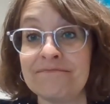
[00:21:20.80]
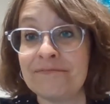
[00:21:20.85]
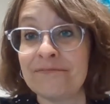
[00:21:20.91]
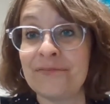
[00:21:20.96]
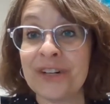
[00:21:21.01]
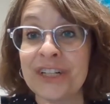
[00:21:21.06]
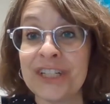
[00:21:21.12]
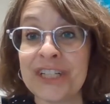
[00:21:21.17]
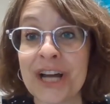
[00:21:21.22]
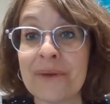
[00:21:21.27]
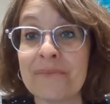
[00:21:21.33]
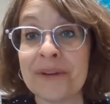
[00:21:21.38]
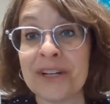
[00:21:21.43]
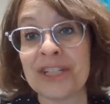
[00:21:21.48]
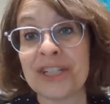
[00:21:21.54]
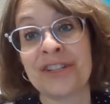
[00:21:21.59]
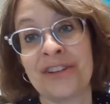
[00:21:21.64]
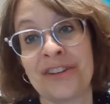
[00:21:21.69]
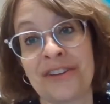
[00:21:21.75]
reach out
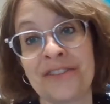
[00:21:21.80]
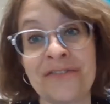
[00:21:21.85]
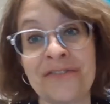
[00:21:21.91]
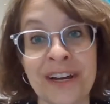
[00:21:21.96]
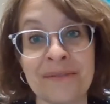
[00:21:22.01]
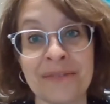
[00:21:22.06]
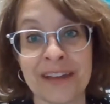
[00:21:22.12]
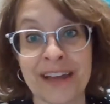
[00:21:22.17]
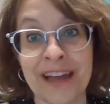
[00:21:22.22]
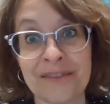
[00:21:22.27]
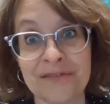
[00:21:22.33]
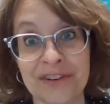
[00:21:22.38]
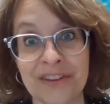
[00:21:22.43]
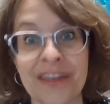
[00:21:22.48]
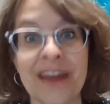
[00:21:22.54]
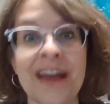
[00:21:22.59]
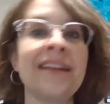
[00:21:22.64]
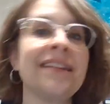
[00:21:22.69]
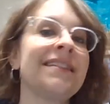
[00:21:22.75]
much to their family after
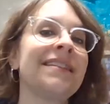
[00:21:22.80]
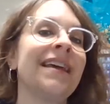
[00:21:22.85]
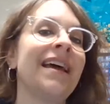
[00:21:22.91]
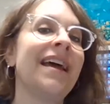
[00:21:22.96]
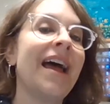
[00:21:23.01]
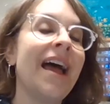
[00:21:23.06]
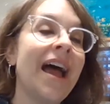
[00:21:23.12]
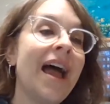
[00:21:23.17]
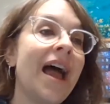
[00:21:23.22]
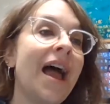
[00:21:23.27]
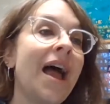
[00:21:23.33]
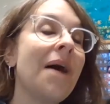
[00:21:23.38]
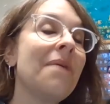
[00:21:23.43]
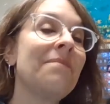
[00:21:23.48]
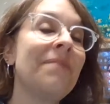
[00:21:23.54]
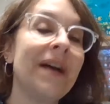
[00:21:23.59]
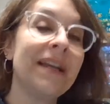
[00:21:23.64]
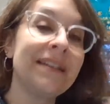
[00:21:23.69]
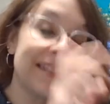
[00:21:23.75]
that.
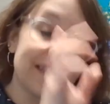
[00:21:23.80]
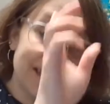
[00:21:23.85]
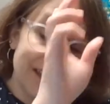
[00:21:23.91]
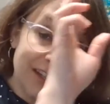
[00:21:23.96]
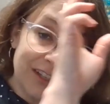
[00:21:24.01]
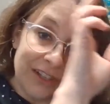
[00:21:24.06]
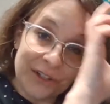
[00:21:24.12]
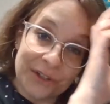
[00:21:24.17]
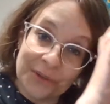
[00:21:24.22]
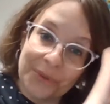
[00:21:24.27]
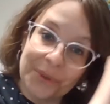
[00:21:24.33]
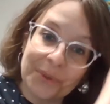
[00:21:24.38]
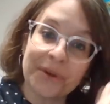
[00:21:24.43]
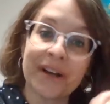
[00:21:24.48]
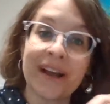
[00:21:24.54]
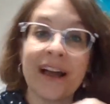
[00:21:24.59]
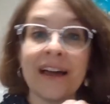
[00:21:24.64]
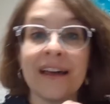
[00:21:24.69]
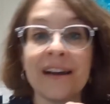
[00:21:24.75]
But to tell you the truth, we were
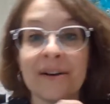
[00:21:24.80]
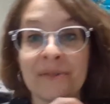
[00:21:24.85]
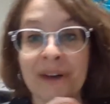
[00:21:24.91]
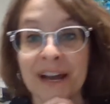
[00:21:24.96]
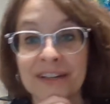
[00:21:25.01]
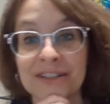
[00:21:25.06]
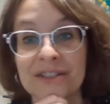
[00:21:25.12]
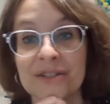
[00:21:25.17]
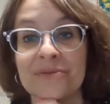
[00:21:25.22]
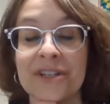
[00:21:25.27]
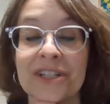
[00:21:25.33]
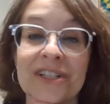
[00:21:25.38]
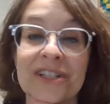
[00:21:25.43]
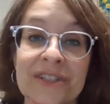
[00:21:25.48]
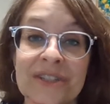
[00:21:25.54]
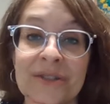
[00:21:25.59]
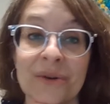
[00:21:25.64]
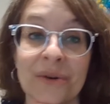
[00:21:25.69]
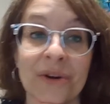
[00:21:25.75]
not a rags to
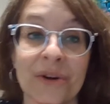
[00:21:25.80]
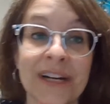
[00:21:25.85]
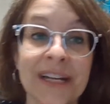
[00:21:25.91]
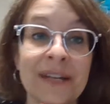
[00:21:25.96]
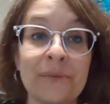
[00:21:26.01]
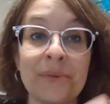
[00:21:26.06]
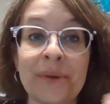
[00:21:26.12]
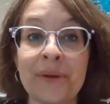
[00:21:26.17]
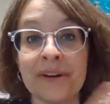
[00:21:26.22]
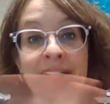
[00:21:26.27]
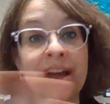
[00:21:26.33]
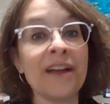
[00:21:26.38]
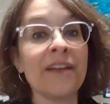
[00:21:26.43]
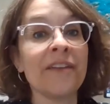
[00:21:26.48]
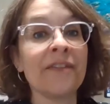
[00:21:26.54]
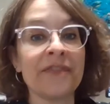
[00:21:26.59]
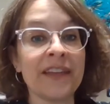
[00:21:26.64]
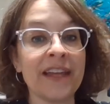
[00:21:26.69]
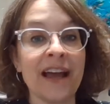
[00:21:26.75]
riches story. We were
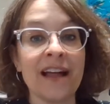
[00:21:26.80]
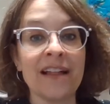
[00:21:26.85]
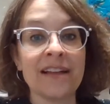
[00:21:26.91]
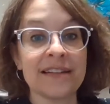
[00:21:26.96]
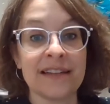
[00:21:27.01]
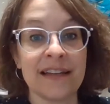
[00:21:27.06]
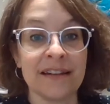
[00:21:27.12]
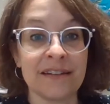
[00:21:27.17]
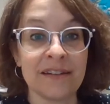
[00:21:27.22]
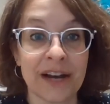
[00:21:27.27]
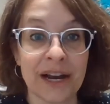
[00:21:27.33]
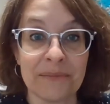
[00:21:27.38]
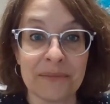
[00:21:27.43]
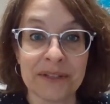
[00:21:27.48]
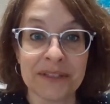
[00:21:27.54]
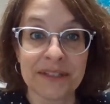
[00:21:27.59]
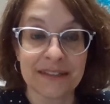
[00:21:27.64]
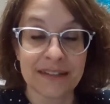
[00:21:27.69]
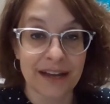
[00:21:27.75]
not the Alexander
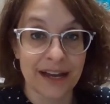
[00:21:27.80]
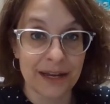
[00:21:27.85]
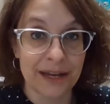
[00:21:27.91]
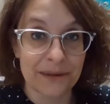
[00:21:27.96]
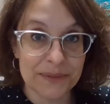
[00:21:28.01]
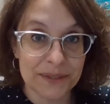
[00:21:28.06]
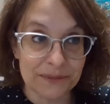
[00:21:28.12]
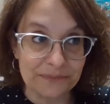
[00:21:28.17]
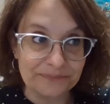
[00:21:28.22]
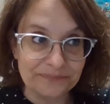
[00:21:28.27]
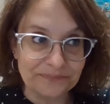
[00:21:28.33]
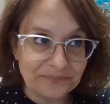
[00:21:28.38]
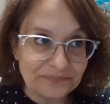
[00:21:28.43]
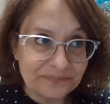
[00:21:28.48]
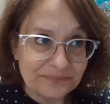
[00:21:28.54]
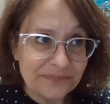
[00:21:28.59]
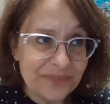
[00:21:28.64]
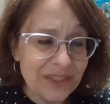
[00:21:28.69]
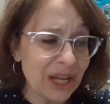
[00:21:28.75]
Hamilton types.
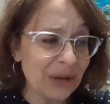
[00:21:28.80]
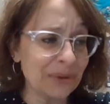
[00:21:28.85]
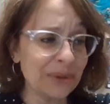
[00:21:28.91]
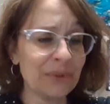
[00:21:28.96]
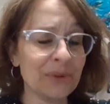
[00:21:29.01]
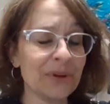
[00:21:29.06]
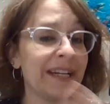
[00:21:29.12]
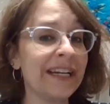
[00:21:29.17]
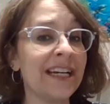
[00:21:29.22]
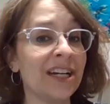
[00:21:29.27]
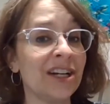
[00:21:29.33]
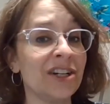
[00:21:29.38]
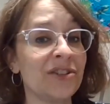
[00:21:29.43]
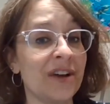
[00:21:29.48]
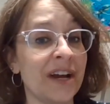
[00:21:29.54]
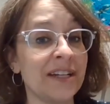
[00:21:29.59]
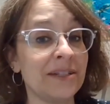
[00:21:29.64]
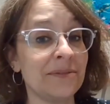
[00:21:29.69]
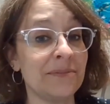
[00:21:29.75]
We weren't here
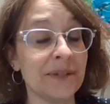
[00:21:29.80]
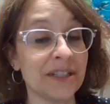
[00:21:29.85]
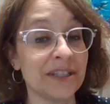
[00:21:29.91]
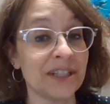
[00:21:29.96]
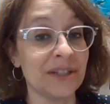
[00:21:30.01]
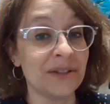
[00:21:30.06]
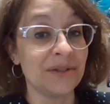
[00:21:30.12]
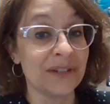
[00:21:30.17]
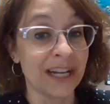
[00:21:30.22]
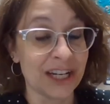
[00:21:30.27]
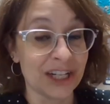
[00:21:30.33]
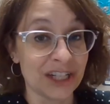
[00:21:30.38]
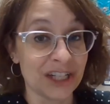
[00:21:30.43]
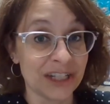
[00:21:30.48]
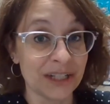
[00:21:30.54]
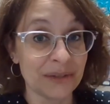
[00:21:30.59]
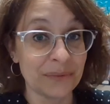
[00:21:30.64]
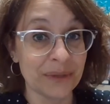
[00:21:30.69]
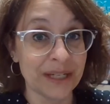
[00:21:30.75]
trying to build a new
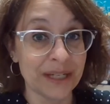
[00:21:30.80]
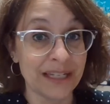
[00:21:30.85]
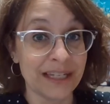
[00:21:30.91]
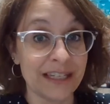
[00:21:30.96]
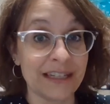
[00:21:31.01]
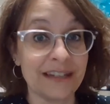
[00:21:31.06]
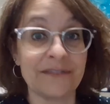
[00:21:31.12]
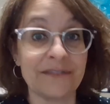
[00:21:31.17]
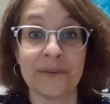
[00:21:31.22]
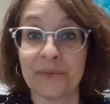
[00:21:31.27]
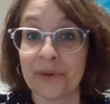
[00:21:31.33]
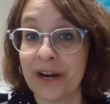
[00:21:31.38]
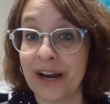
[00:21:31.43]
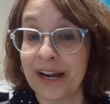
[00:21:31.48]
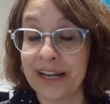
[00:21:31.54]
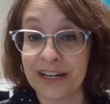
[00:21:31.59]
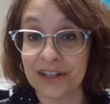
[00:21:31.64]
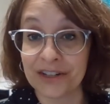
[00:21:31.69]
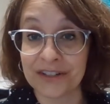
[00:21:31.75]
nation. We, from what
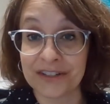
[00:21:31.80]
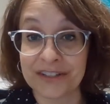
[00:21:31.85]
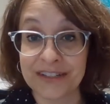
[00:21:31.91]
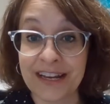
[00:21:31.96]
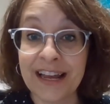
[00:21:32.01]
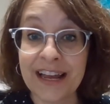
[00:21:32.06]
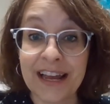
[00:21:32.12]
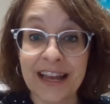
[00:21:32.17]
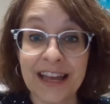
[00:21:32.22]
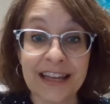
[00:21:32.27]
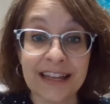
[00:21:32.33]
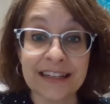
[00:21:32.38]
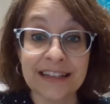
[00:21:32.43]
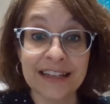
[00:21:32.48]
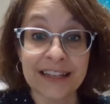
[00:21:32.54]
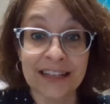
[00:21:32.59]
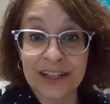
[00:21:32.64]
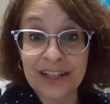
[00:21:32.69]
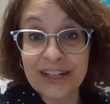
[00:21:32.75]
I can
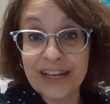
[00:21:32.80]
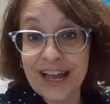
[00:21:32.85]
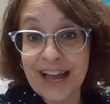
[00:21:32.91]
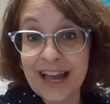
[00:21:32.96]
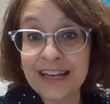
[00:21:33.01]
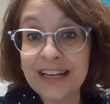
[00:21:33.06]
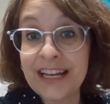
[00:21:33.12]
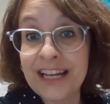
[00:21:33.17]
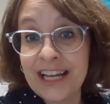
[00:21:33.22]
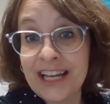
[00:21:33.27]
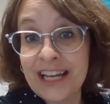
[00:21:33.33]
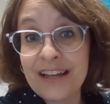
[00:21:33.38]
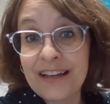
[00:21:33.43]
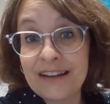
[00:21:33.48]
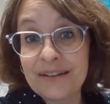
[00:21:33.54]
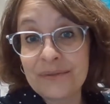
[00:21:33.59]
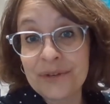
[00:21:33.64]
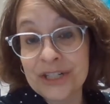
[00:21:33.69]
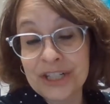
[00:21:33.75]
understand and look at,
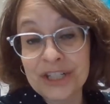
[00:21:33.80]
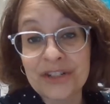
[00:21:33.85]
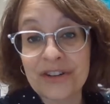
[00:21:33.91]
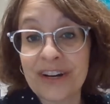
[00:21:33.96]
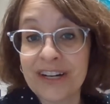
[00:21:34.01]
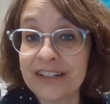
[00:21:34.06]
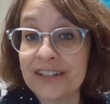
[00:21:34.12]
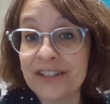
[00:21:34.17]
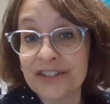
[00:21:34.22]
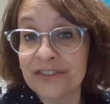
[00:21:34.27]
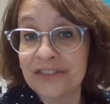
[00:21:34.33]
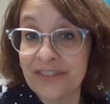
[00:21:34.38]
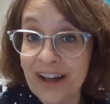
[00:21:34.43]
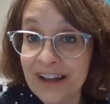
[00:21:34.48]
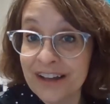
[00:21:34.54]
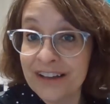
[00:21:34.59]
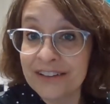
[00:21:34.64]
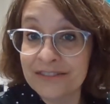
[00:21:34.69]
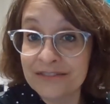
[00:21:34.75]
we're just trying to
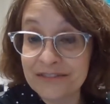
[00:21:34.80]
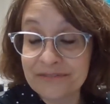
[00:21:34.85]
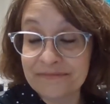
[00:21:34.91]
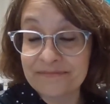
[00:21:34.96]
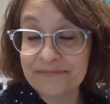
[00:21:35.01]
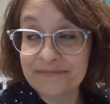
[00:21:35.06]
survive.